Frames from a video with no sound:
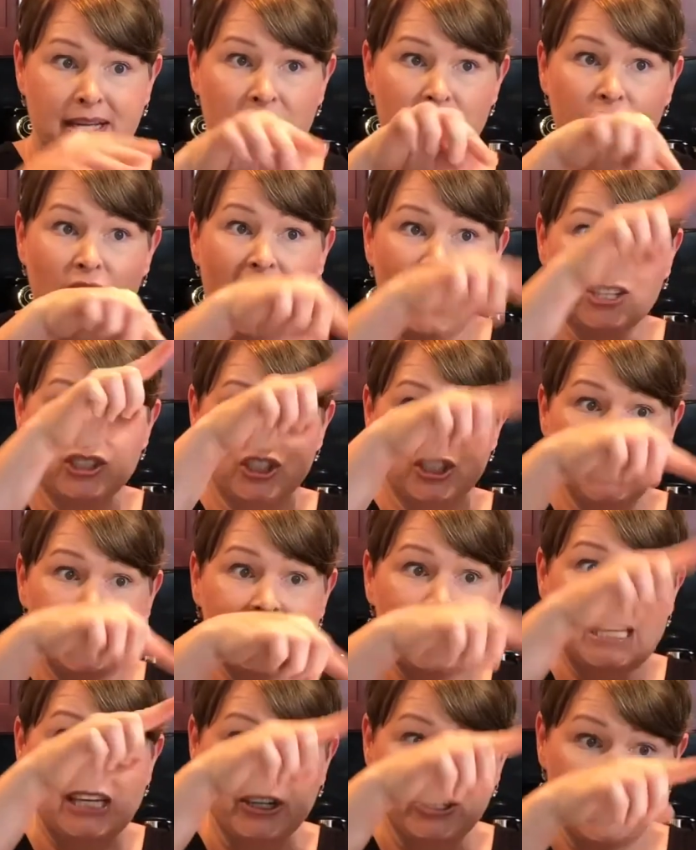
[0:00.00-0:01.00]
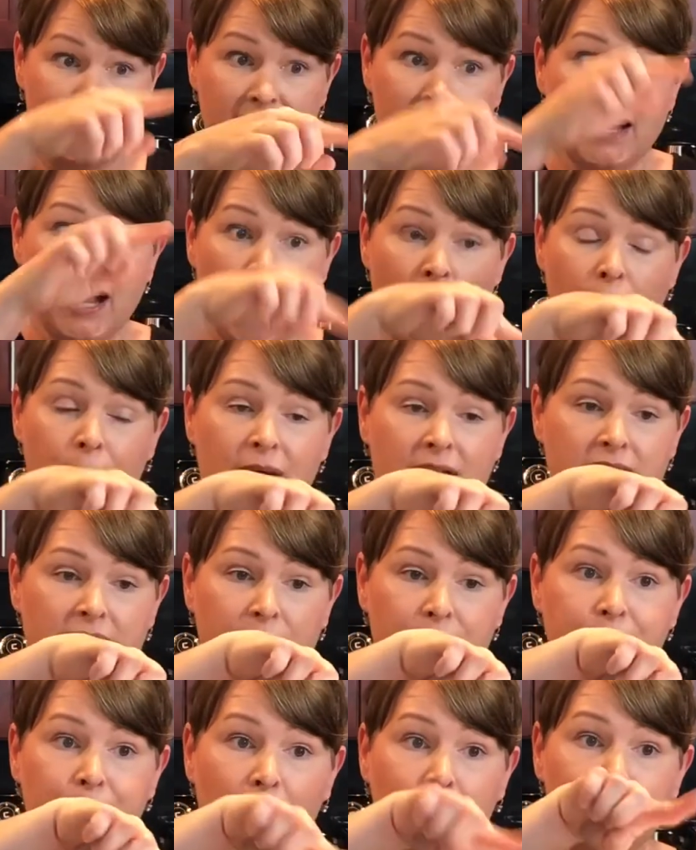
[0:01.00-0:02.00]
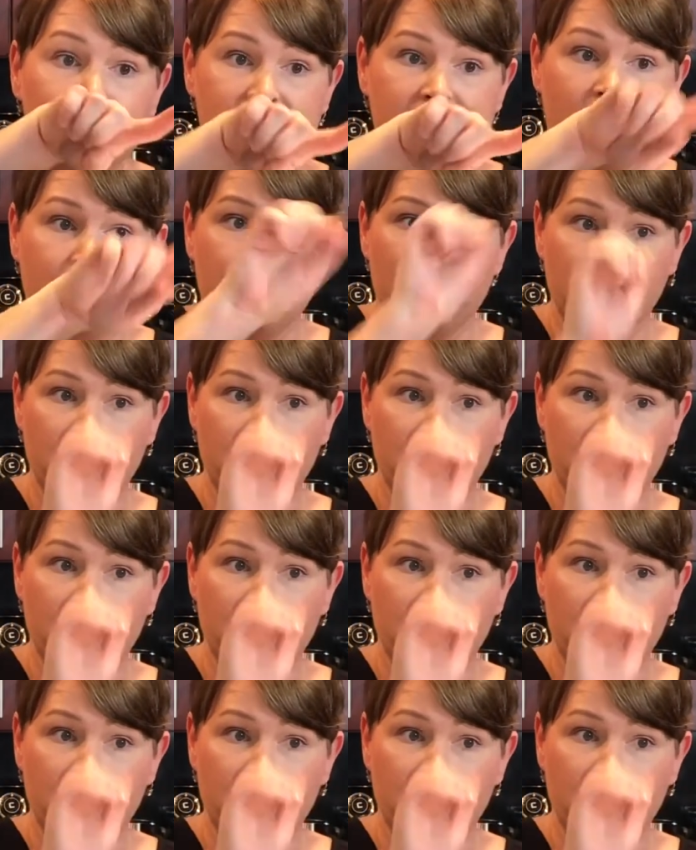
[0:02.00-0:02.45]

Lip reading: and you'll actually hear it by the bubbles coming